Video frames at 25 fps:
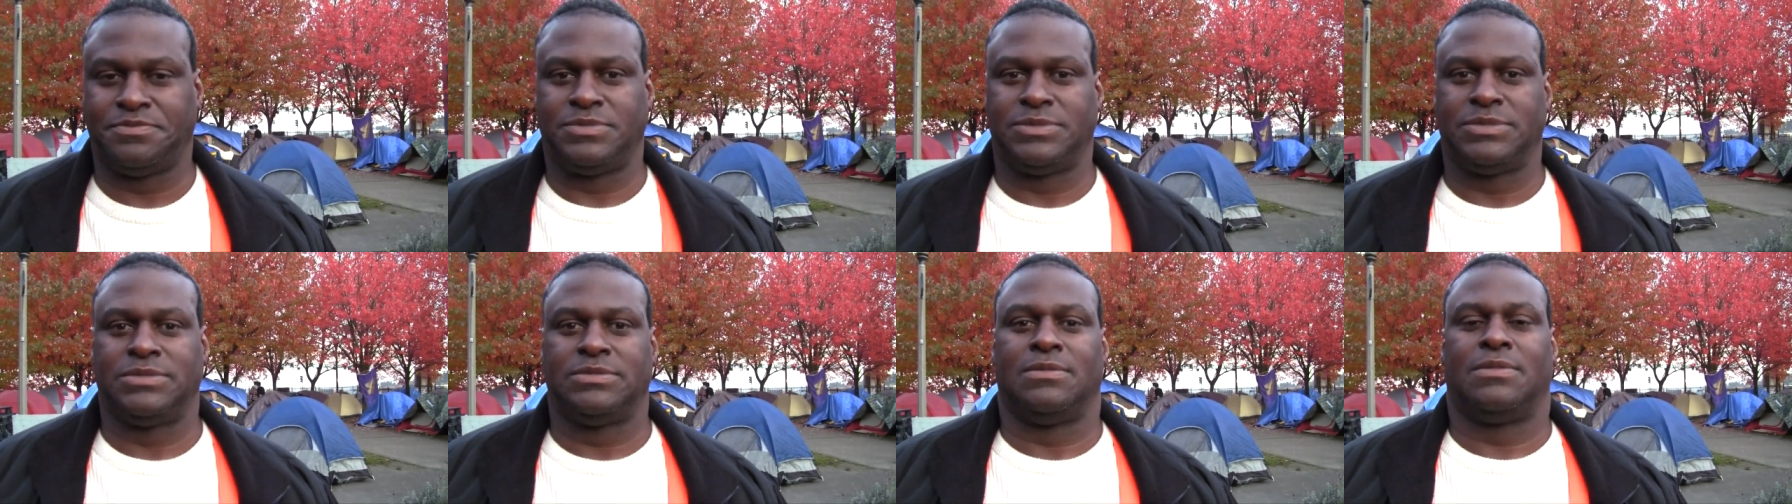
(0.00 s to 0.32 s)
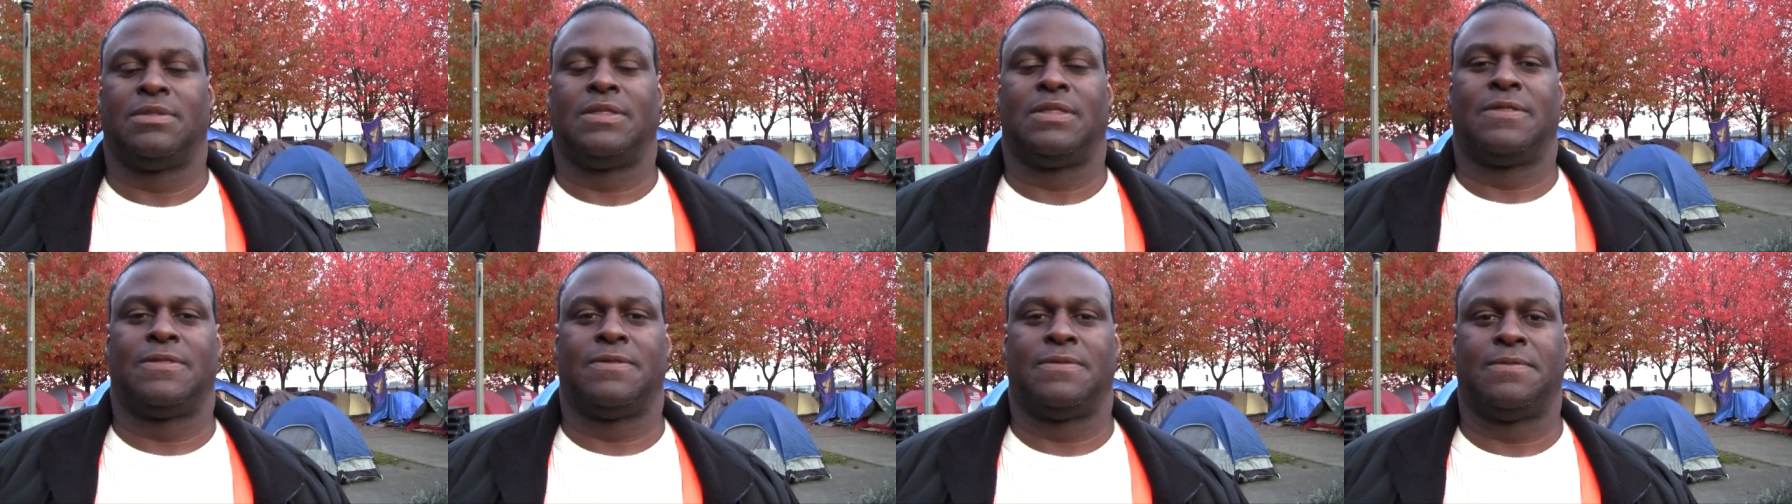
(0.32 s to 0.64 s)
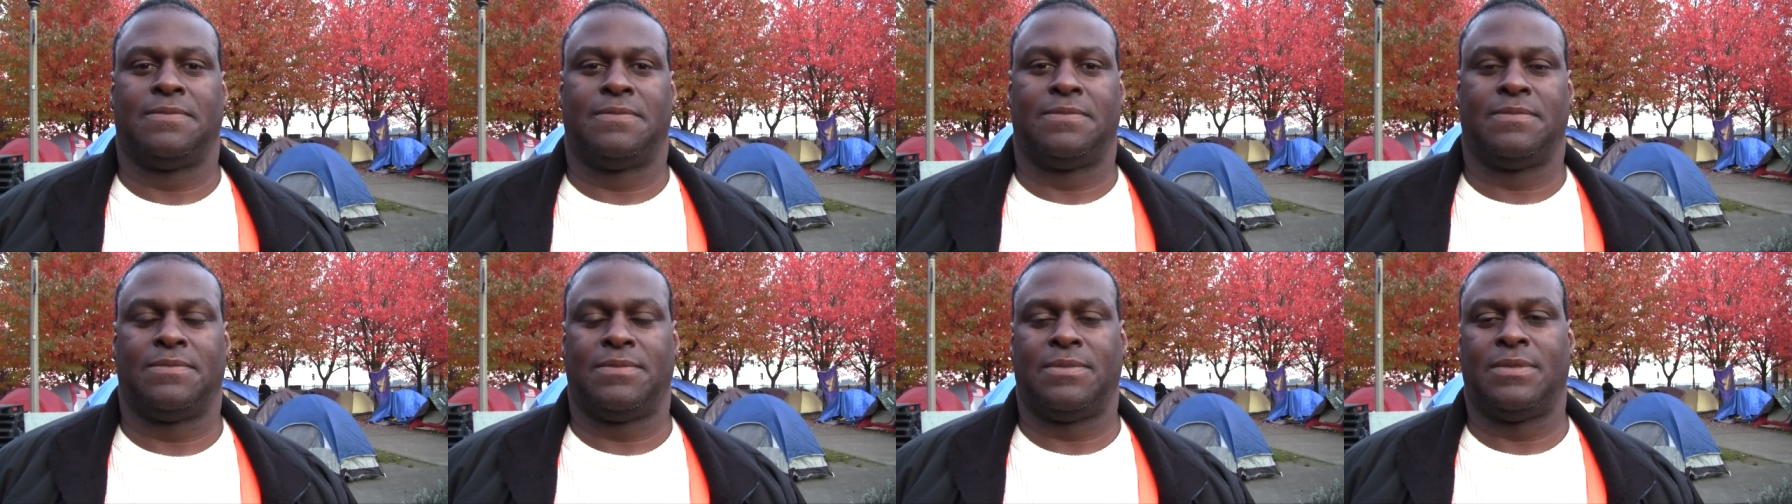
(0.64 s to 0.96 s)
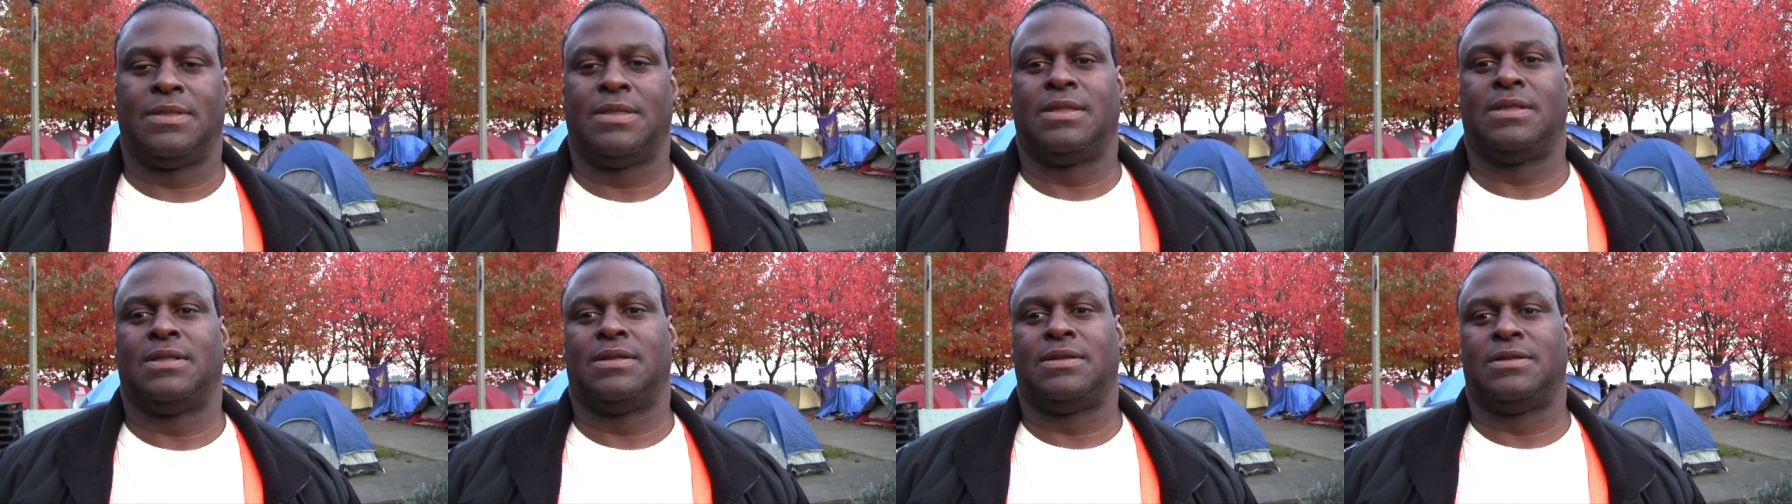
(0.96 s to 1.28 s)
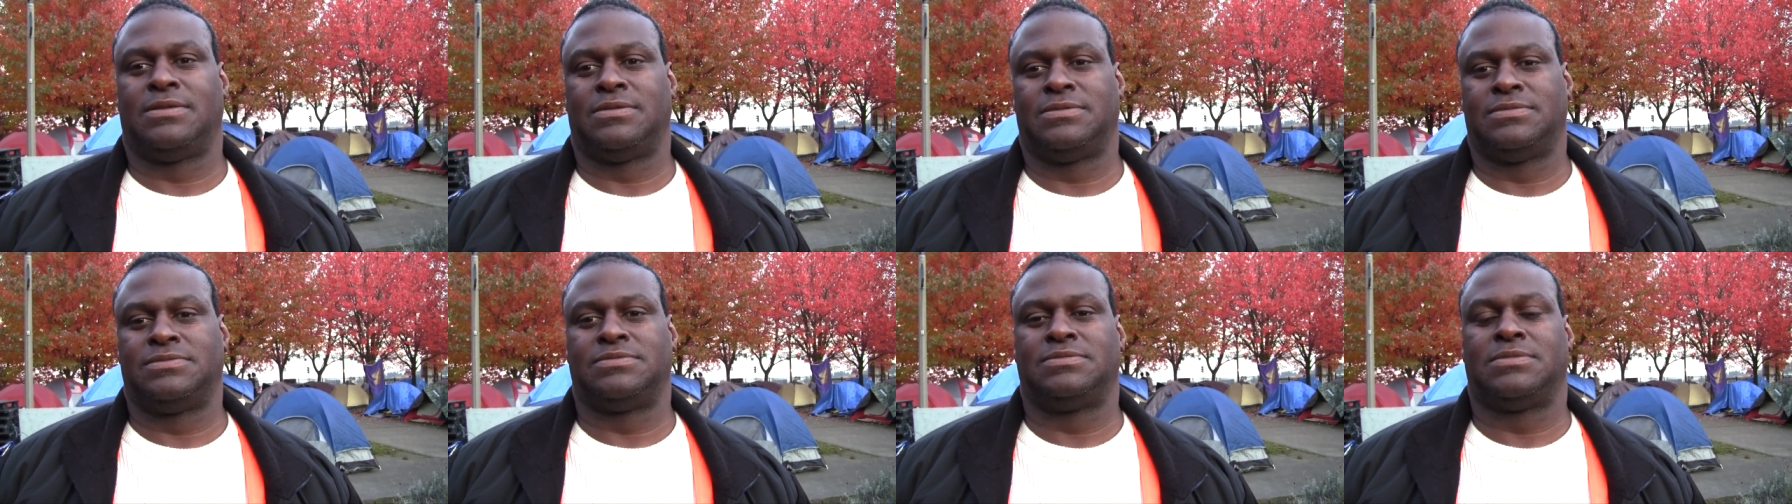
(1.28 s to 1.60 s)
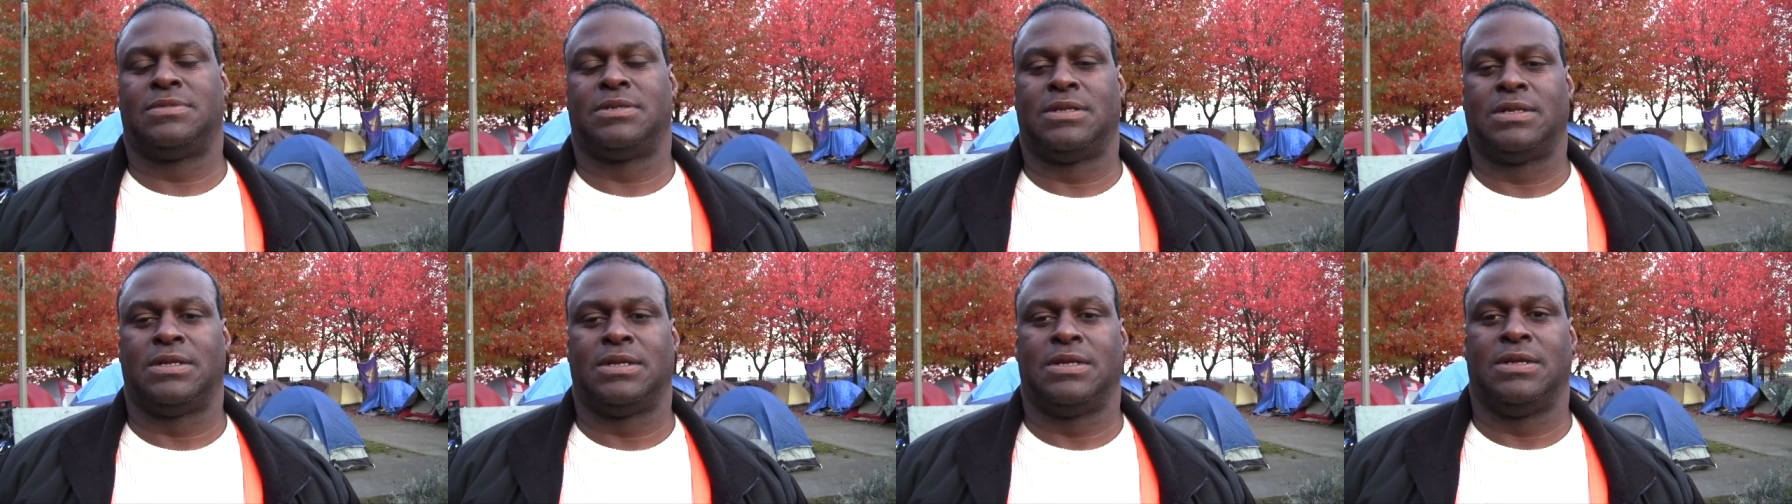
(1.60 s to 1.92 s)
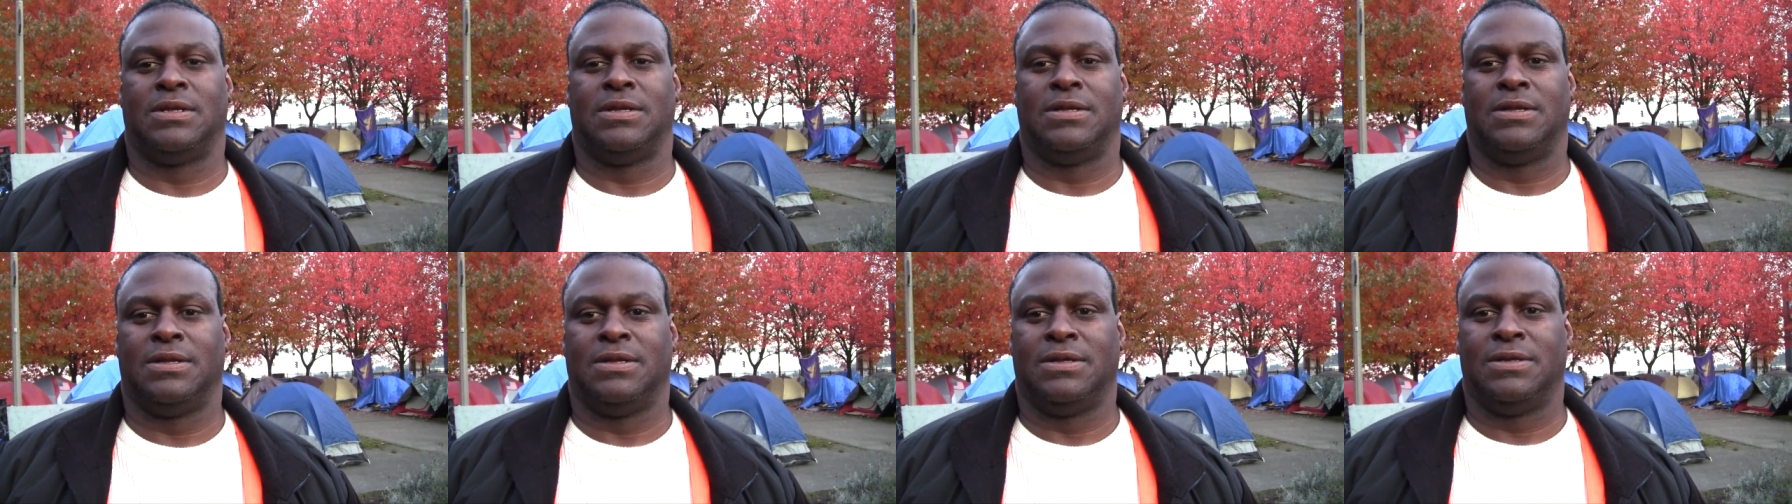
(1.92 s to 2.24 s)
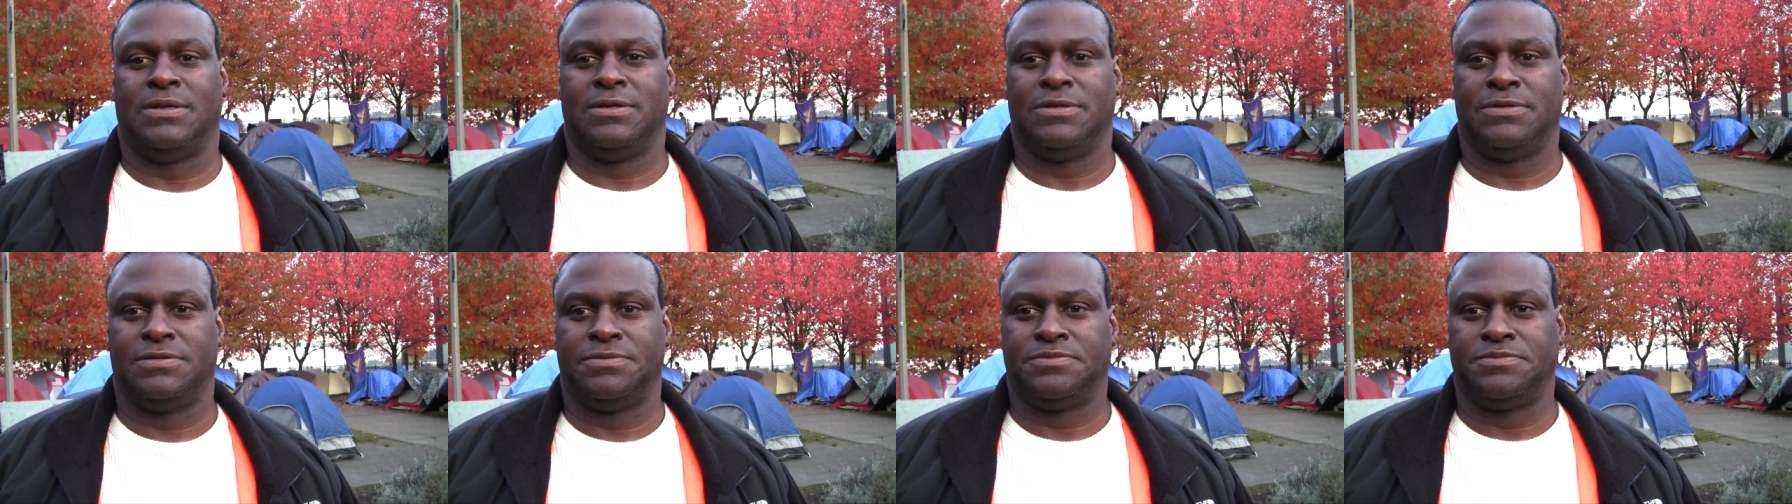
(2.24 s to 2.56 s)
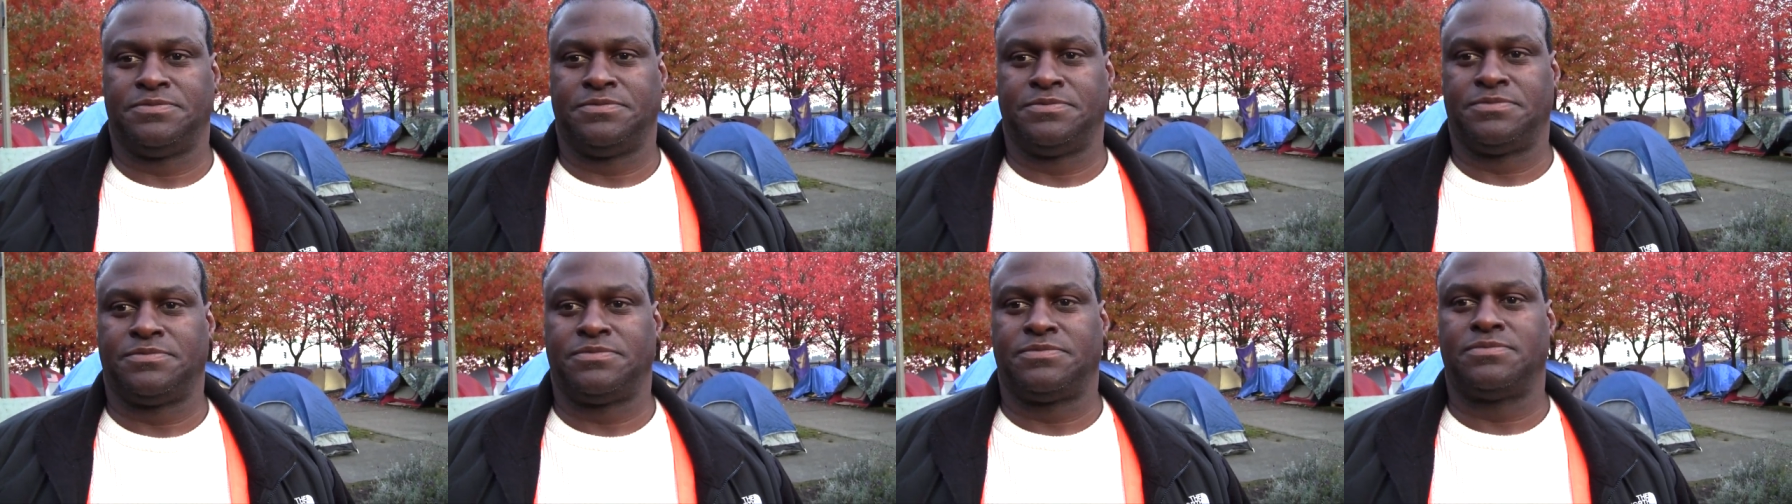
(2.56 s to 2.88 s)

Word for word: first thing, uh, I'd like you to just introduce yourself